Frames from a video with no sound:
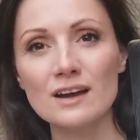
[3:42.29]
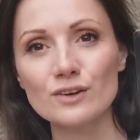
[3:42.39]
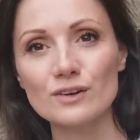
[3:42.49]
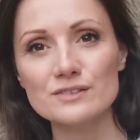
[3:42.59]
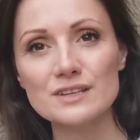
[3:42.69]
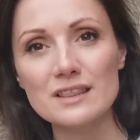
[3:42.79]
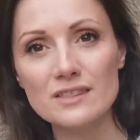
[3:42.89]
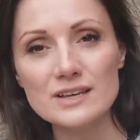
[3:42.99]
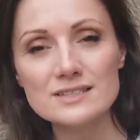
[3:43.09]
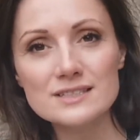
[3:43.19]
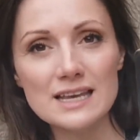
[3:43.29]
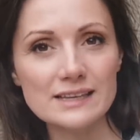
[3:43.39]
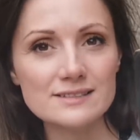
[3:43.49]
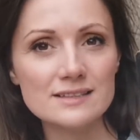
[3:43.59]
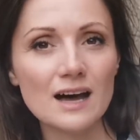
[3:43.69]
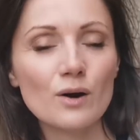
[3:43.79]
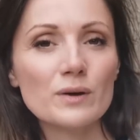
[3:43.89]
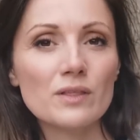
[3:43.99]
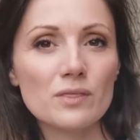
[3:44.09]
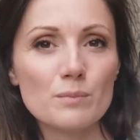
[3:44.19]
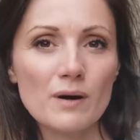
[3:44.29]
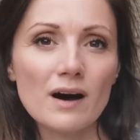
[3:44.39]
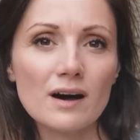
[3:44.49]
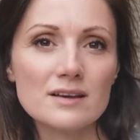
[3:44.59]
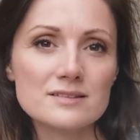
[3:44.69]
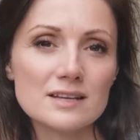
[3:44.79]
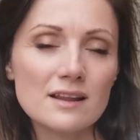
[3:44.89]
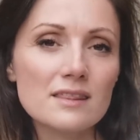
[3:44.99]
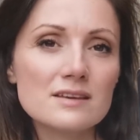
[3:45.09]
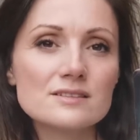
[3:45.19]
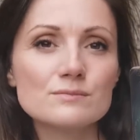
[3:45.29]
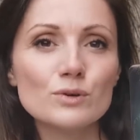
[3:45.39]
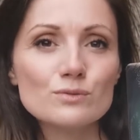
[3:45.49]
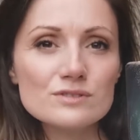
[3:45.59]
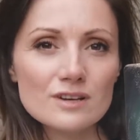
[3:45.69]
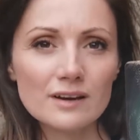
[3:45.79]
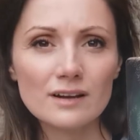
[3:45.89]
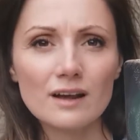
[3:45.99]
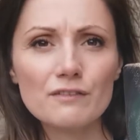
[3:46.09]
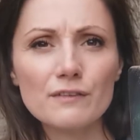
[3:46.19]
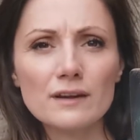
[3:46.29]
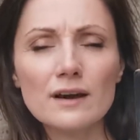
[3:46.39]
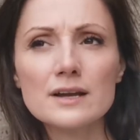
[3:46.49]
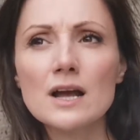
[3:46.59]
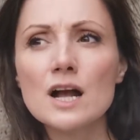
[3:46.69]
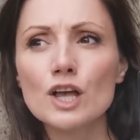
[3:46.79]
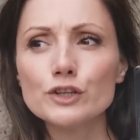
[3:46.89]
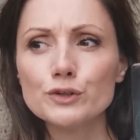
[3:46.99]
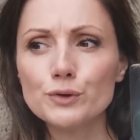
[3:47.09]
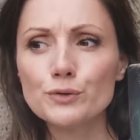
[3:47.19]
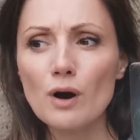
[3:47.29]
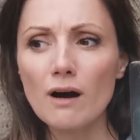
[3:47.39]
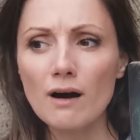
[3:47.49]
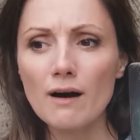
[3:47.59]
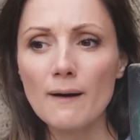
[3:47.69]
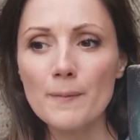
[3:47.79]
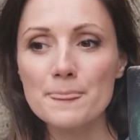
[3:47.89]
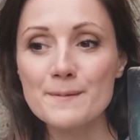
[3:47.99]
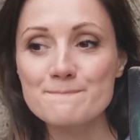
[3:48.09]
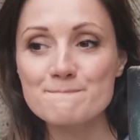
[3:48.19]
Because this is now in the past. And in this moon cycle, I feel like you are...